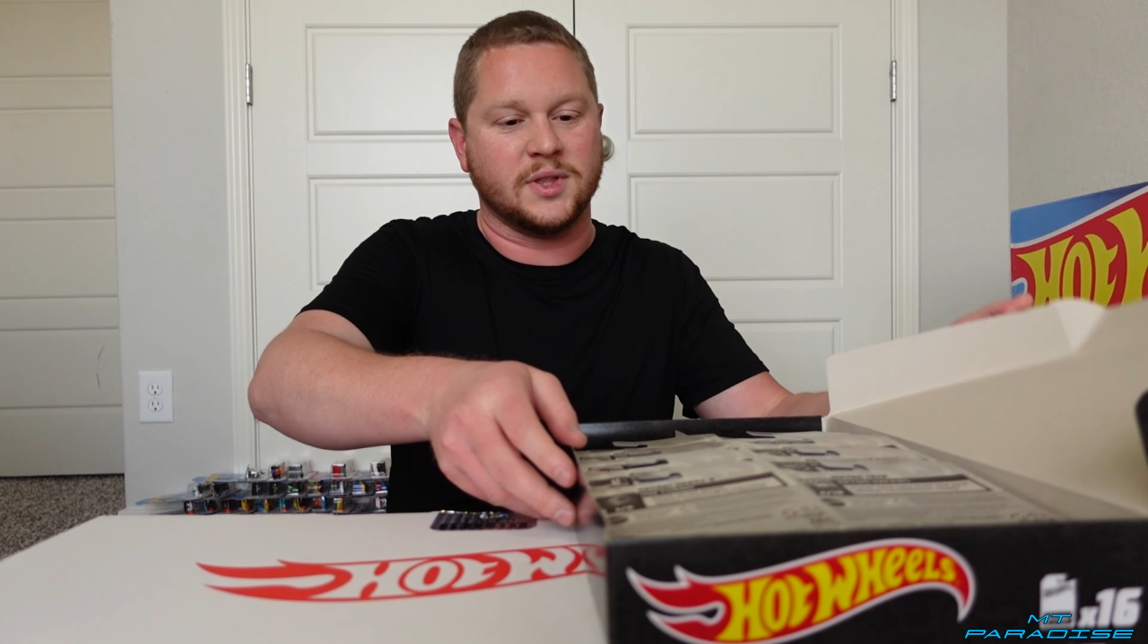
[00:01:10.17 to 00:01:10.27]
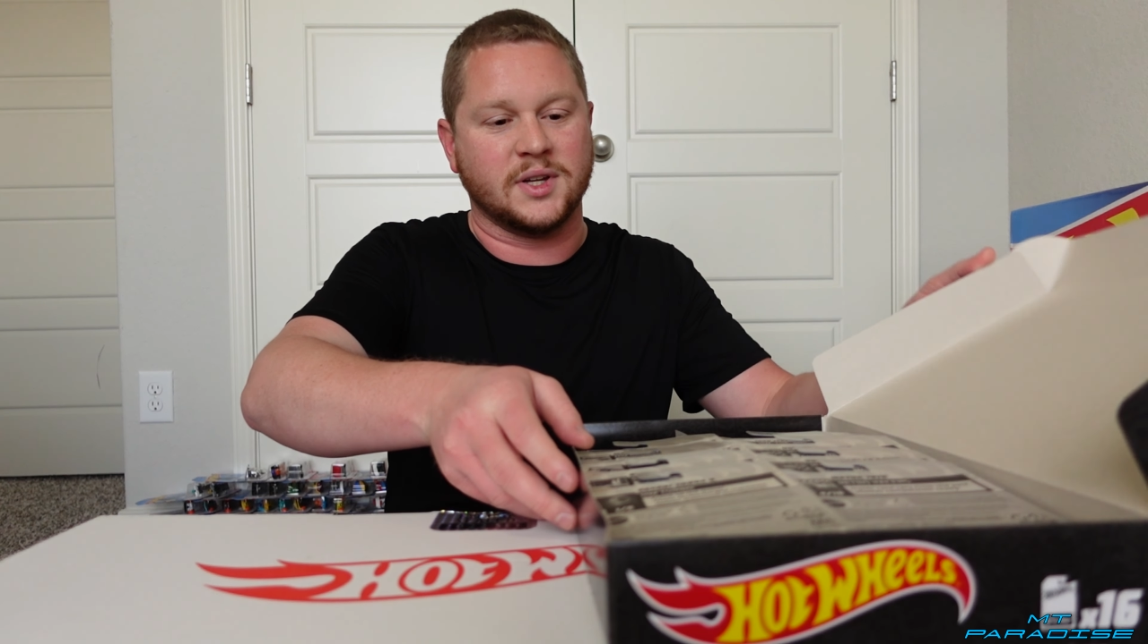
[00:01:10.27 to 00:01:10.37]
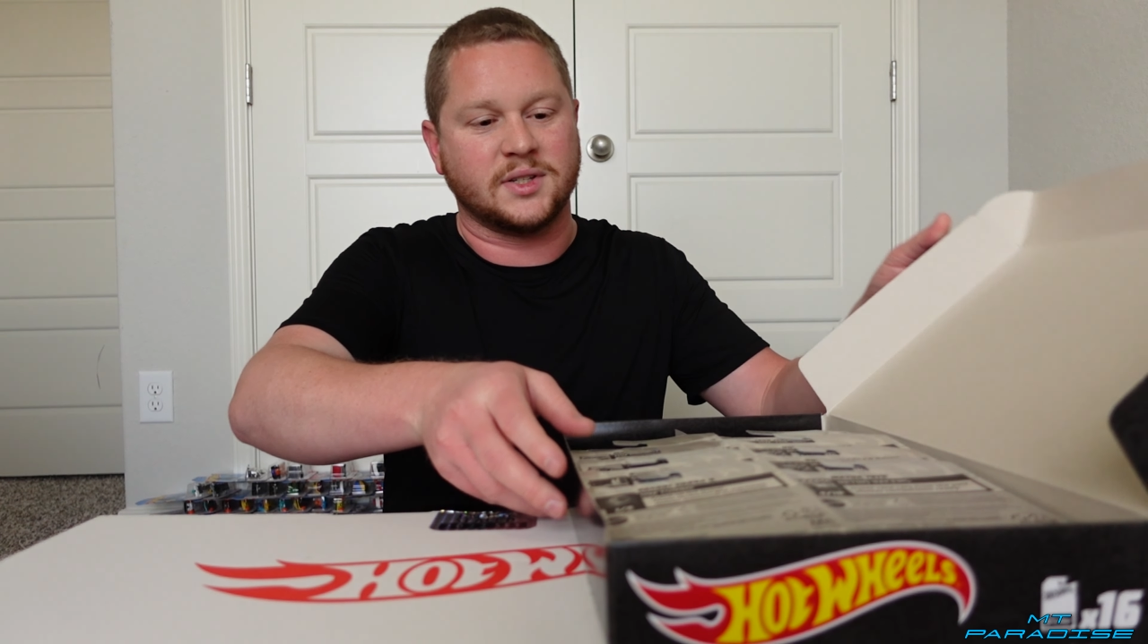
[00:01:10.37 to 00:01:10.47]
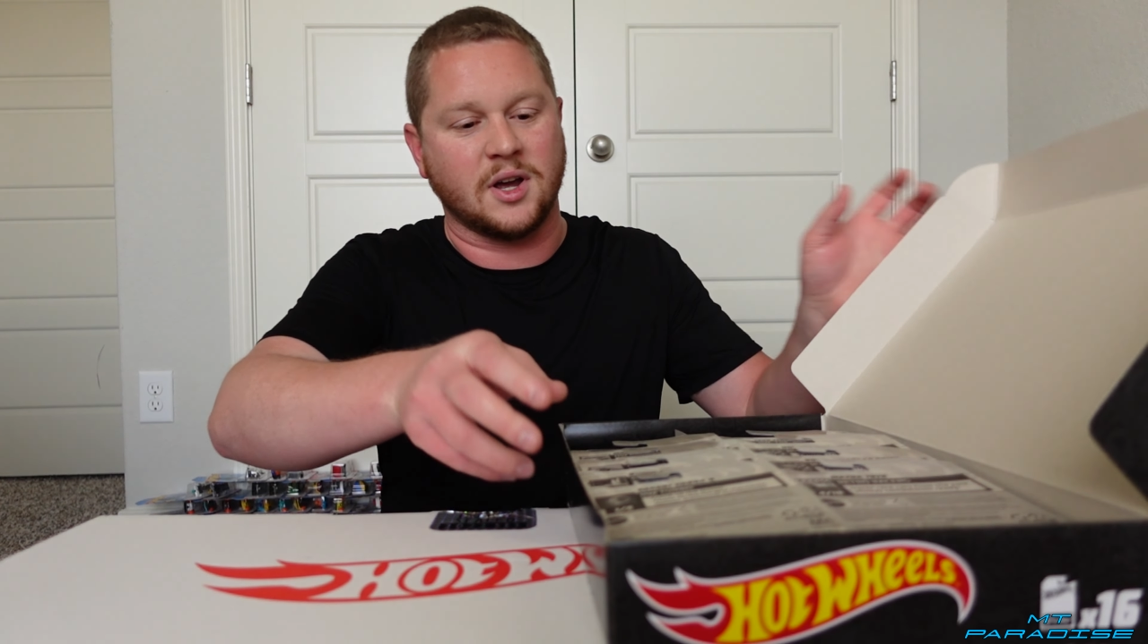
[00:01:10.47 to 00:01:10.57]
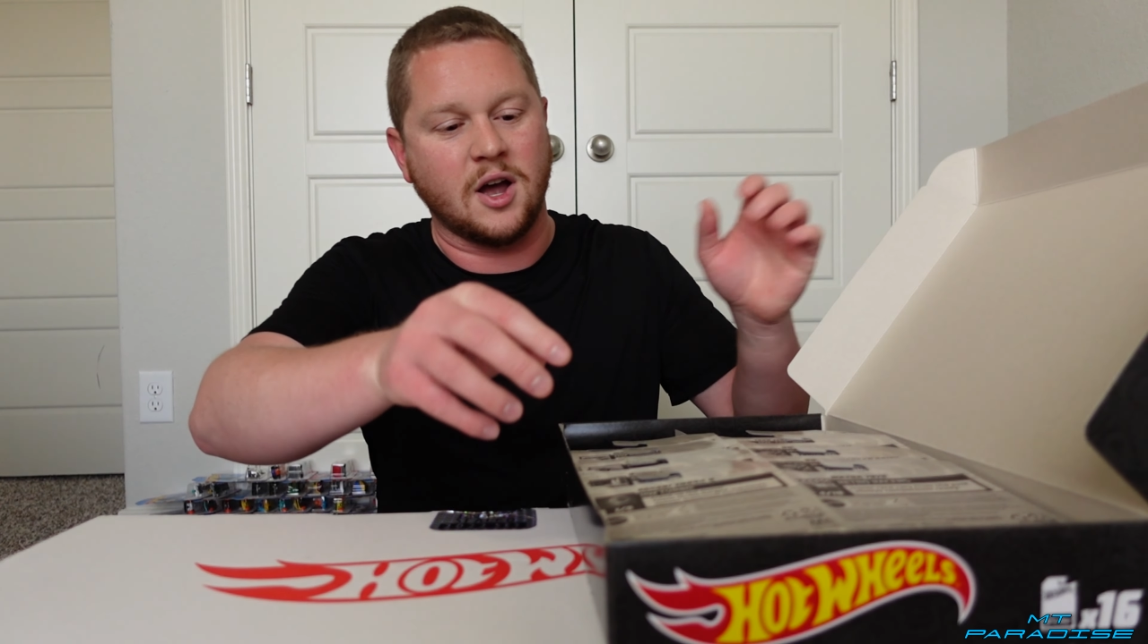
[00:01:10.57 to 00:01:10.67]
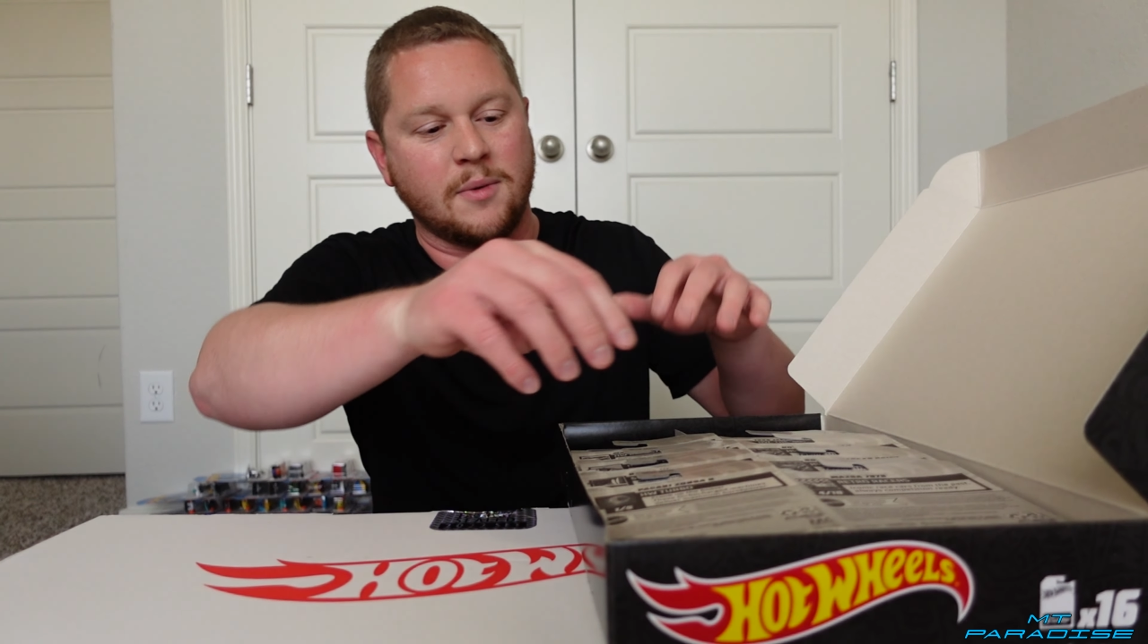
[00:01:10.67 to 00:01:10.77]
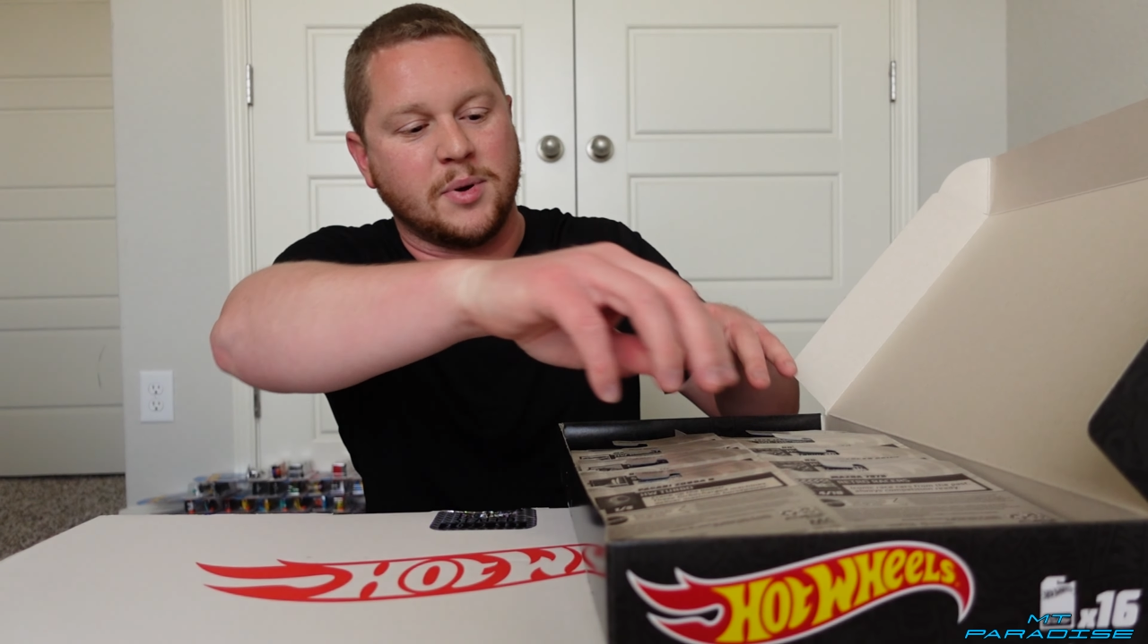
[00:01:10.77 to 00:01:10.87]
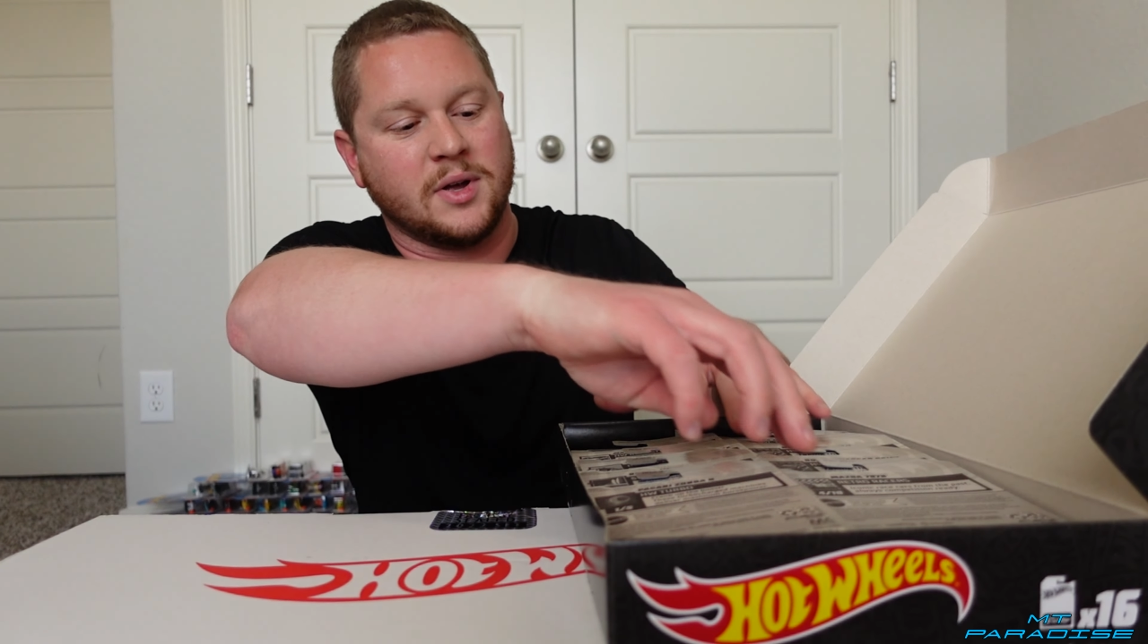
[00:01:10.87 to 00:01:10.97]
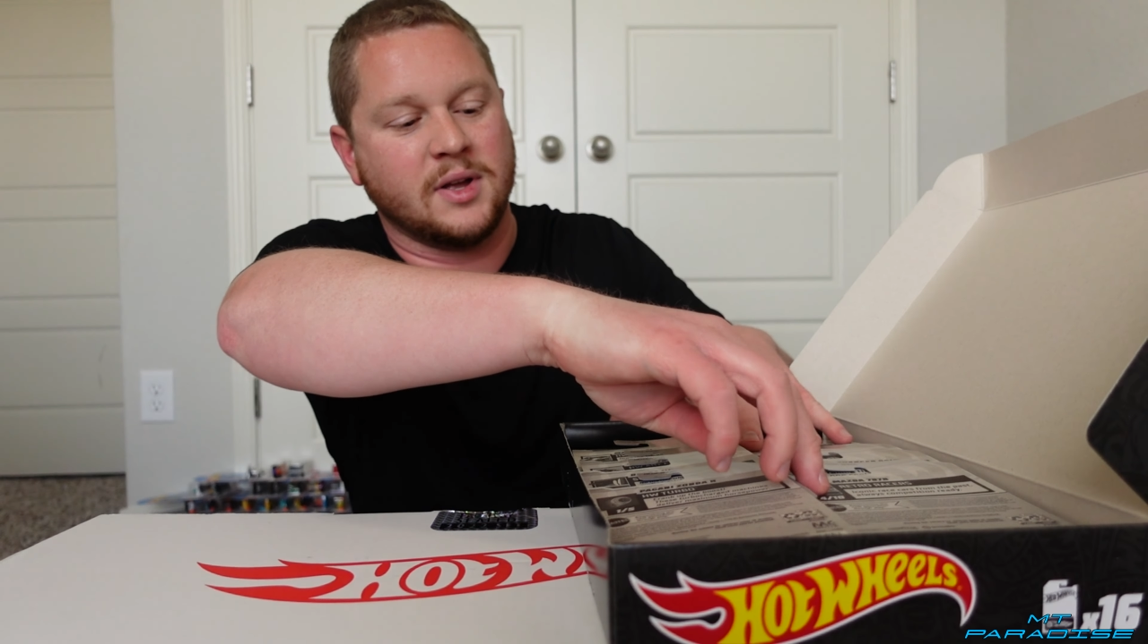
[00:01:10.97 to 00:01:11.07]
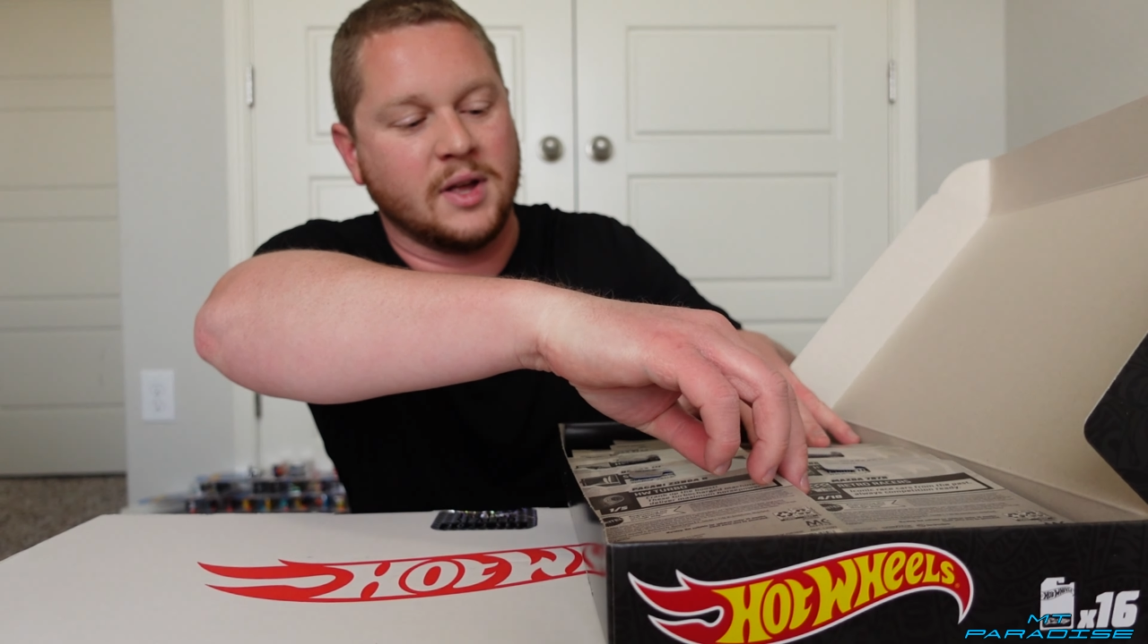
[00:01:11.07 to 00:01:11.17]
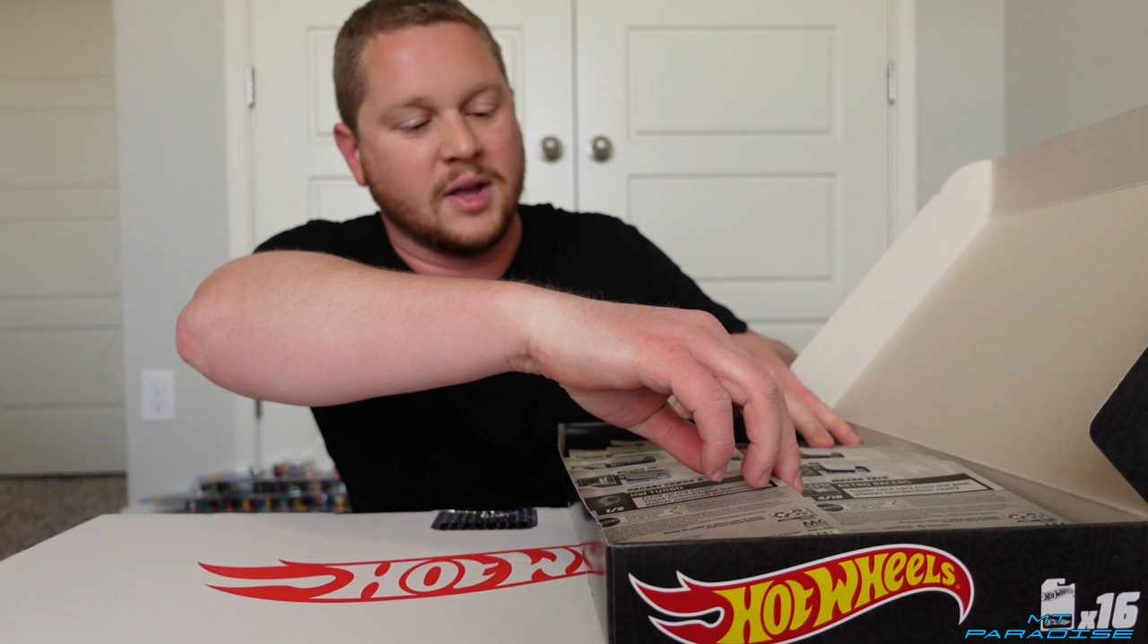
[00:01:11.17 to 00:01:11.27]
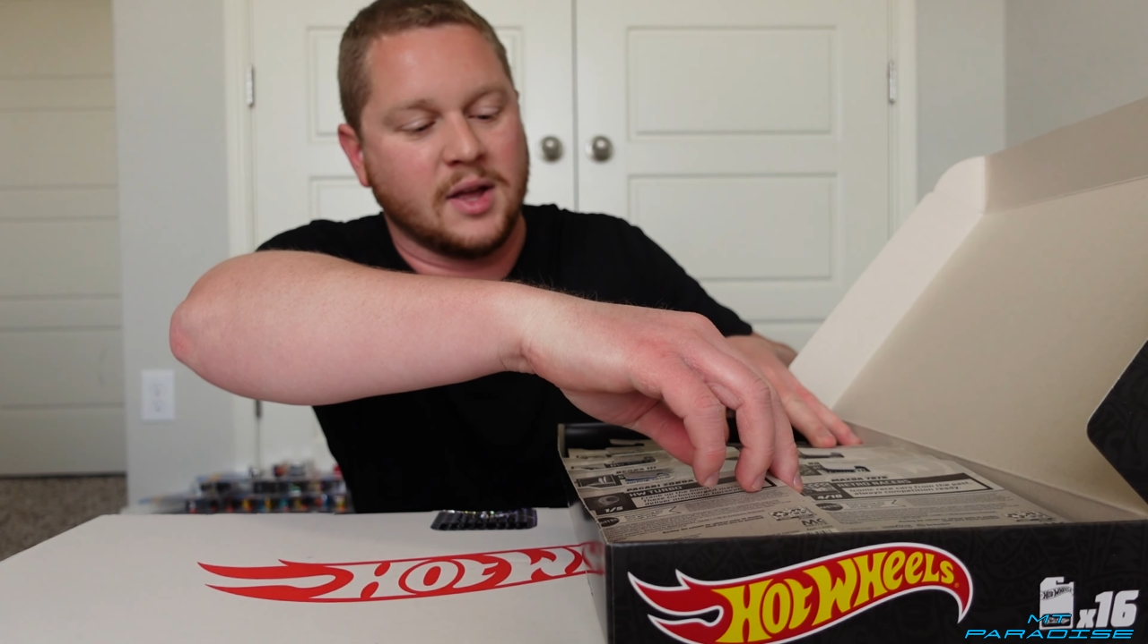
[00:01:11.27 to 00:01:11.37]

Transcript: this up.